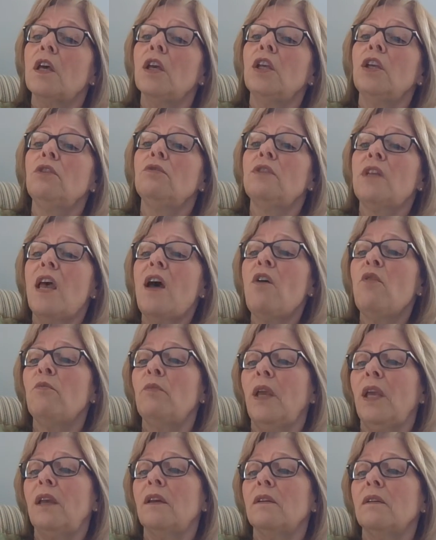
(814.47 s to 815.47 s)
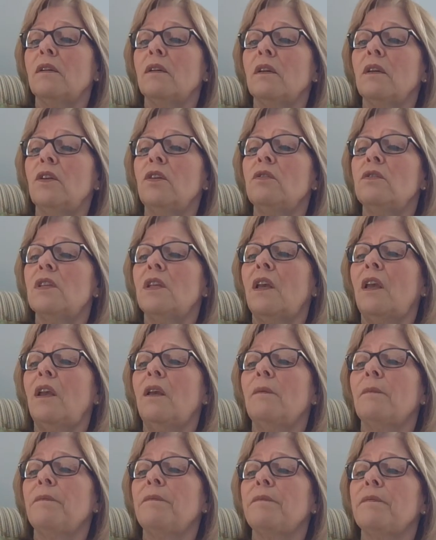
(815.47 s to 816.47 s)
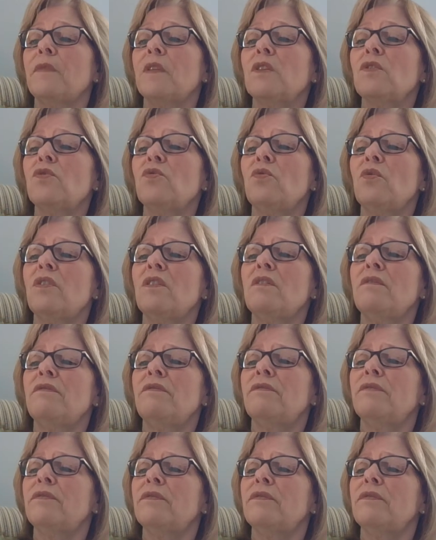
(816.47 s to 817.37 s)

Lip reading: You tell me, you see, sort of